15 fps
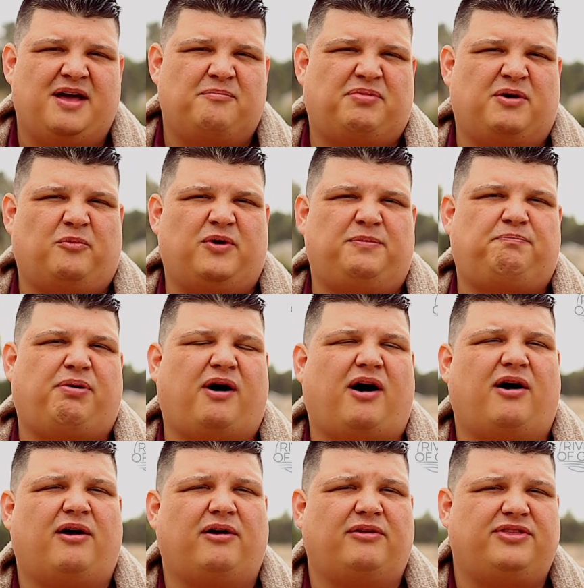But what
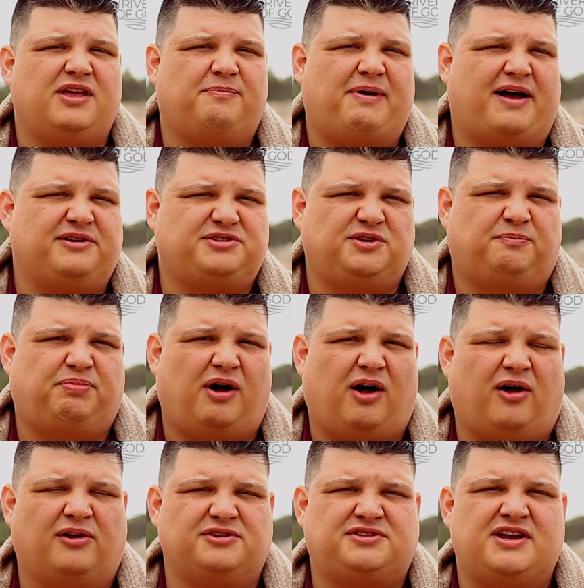Paul, the Apostle
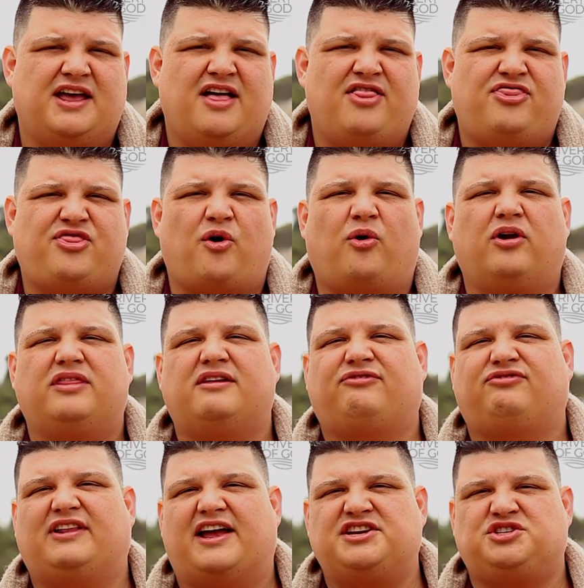Paul's thorn in the
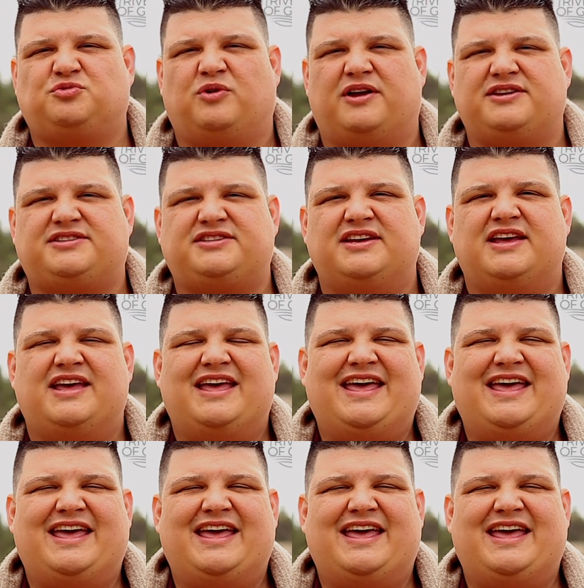flesh was,